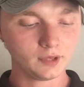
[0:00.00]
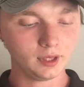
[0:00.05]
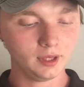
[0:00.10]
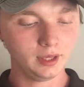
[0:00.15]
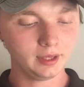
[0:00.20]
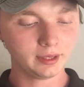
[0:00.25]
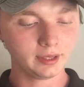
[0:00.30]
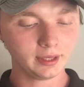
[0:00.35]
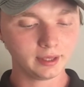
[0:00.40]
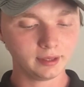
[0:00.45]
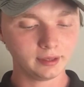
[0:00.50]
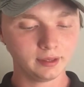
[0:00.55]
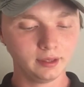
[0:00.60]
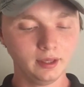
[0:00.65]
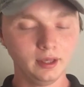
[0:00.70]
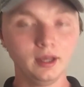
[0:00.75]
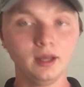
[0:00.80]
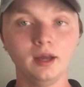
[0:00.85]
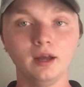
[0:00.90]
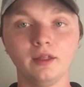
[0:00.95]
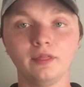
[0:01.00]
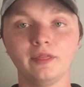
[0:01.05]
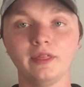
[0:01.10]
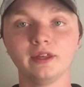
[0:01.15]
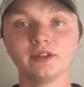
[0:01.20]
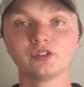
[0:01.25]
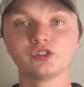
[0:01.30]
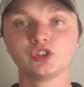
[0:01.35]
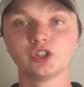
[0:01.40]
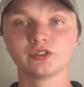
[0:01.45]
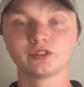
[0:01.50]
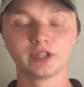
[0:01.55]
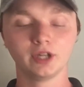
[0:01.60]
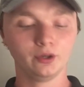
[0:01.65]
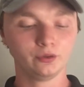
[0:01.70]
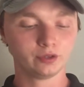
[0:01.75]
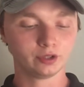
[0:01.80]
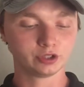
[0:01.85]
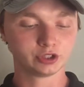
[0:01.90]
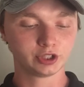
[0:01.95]
Again, this just
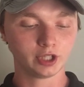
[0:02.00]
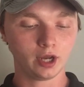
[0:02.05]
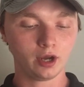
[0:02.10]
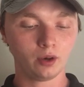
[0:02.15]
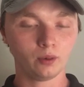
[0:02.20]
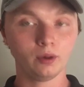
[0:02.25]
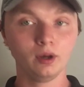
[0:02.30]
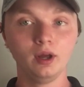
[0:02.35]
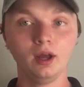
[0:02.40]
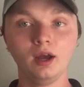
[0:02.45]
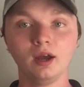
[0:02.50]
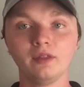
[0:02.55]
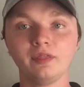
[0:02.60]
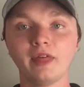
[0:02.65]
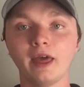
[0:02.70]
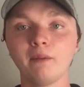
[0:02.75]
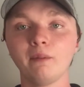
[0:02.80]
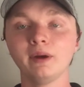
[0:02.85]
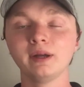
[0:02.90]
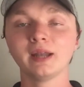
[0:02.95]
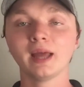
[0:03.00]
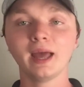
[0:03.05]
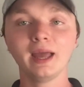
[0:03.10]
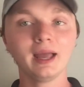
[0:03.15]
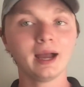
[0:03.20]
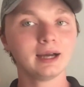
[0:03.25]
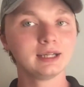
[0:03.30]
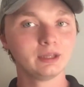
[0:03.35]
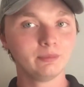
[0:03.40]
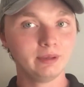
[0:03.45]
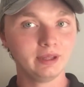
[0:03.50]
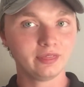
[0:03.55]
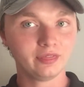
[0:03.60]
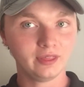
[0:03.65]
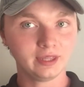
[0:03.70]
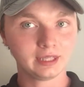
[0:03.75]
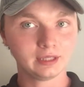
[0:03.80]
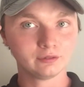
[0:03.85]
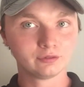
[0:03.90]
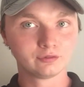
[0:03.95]
goes to show they want AI to be
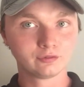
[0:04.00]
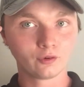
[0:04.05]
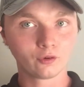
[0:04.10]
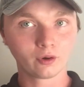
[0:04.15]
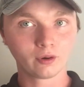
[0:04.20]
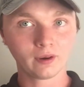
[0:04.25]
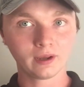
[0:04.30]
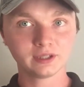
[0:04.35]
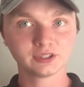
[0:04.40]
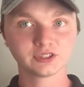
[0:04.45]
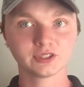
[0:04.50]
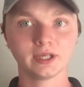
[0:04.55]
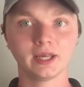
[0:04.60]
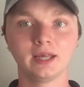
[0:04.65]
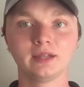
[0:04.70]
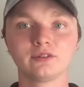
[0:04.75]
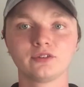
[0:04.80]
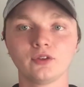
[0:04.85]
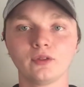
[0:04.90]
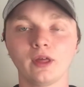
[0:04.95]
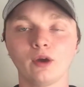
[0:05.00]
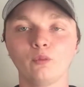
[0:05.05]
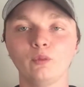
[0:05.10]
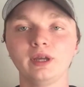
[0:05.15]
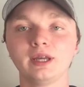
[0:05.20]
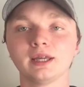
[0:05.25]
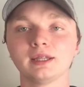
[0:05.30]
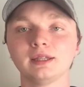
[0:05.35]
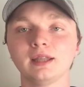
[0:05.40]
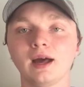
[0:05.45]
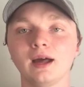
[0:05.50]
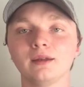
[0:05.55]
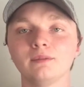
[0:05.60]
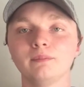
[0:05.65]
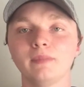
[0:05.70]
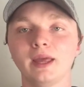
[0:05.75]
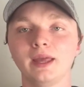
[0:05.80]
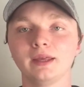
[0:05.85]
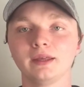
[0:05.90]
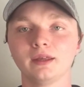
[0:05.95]
thinking for us, and so that we cannot
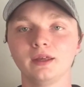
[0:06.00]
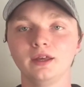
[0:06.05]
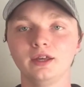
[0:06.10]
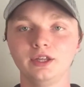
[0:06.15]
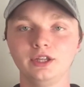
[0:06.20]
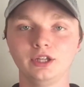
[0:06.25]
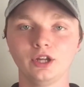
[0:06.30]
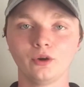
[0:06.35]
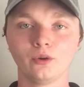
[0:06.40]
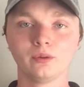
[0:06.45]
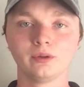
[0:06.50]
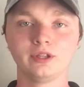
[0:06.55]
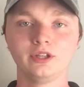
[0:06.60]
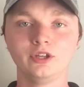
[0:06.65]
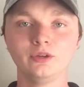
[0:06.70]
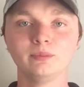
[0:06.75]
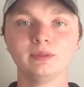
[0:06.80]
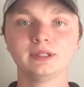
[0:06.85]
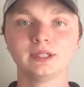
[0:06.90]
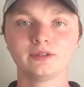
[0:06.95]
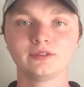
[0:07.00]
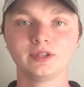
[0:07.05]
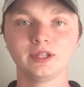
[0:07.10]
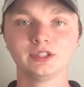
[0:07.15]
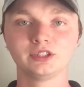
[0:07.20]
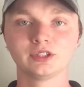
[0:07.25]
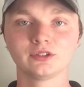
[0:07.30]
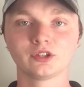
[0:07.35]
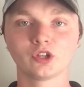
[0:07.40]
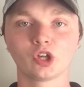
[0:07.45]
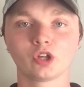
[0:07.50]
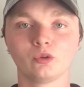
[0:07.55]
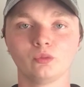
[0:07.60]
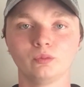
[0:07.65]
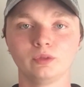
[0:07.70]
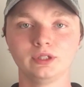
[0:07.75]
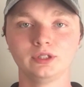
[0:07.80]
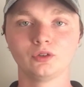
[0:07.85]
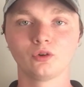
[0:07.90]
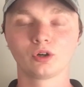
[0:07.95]
make, you know, human decisions like
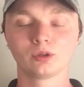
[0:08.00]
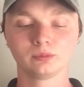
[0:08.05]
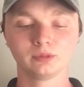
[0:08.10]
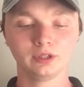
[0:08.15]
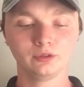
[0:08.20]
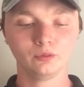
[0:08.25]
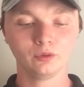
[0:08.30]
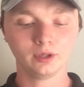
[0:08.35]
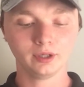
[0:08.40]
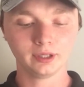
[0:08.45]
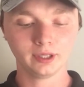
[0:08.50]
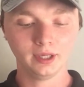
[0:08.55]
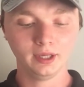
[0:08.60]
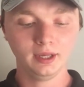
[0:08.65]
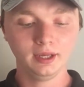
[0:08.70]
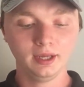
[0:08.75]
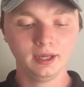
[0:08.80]
we normally would.